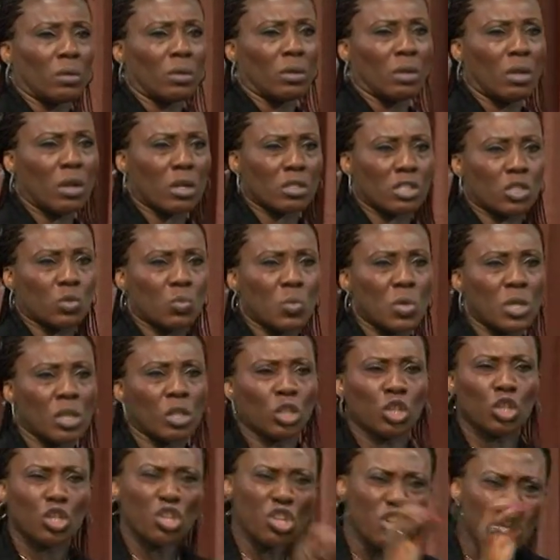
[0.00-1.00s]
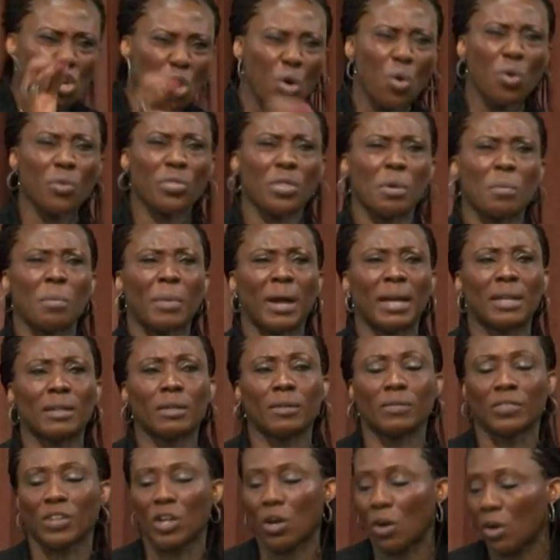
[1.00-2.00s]
God's will. You know the mind
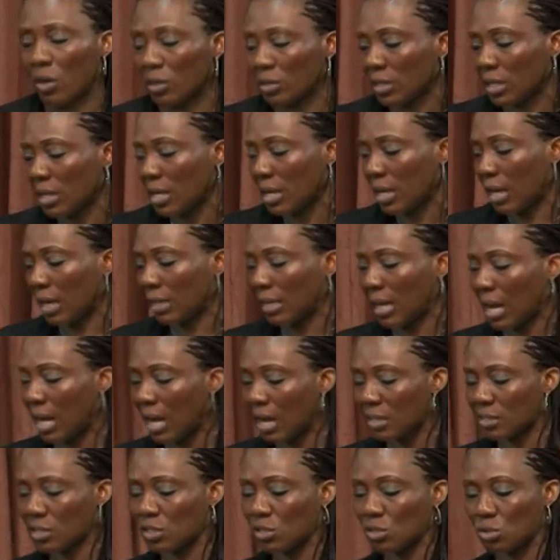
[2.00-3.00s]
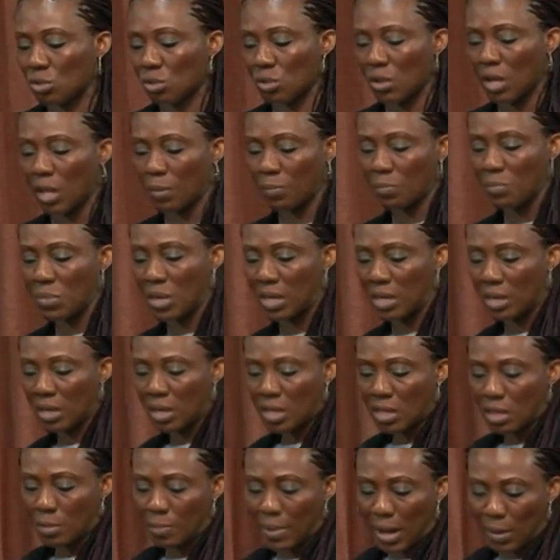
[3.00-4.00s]
of God. And I ask you to help me.
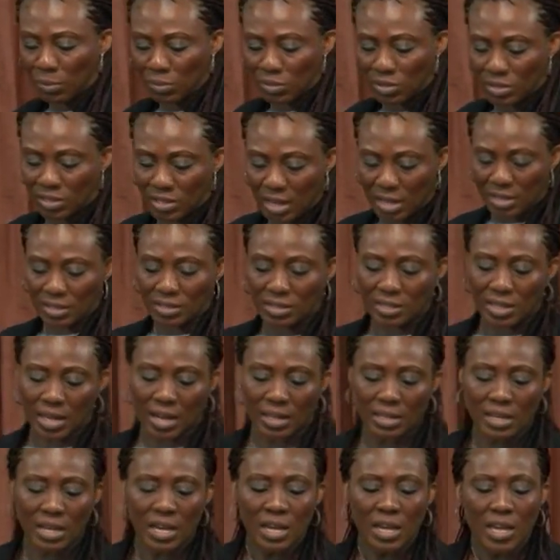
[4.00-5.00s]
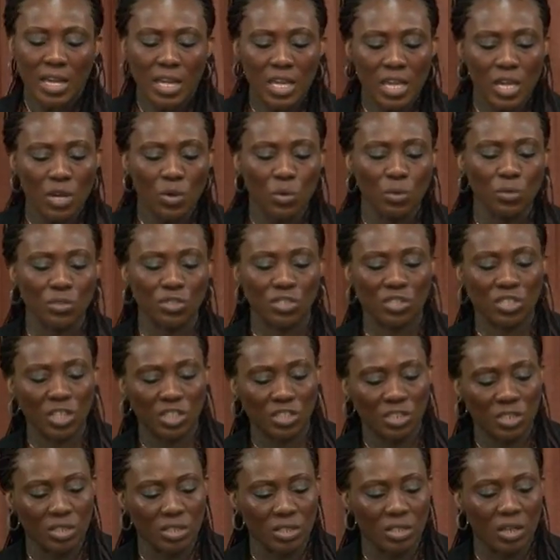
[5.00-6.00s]
The Bible says that he who
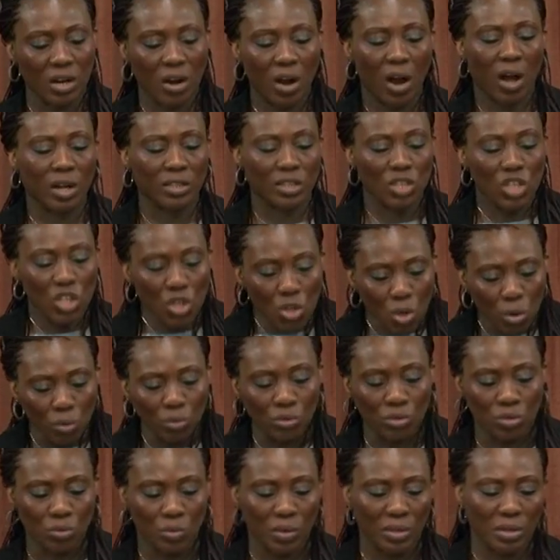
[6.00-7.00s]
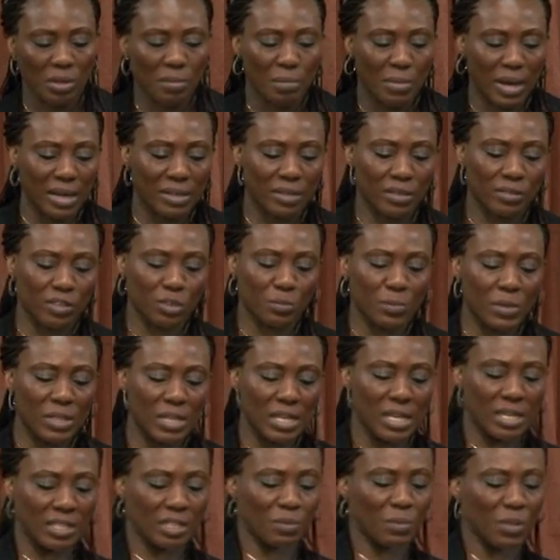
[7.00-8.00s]
searches the heart knows what the mind of the Spirit
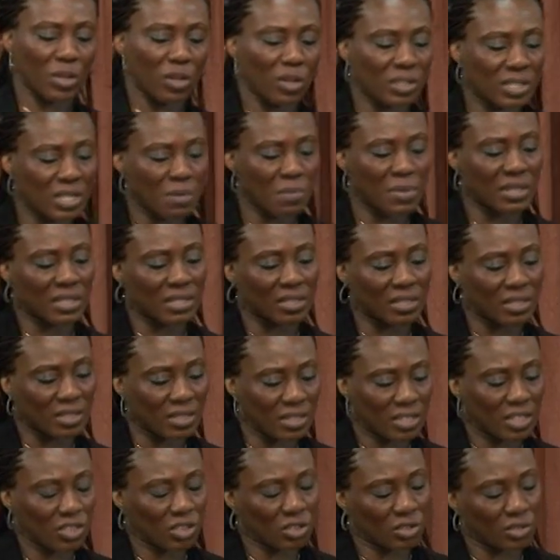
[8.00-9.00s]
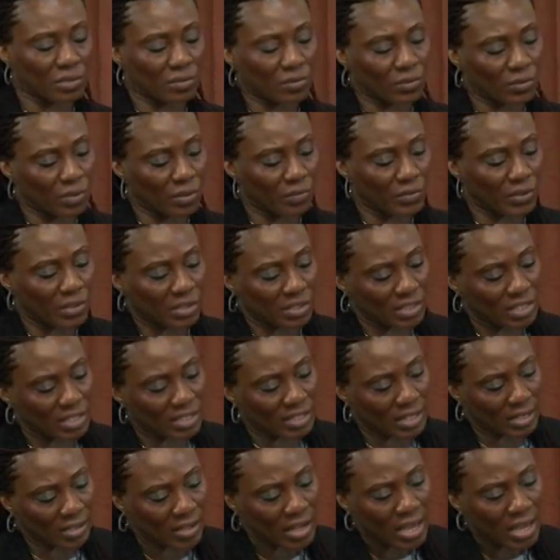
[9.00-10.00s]
is, because he makes intercession for the saints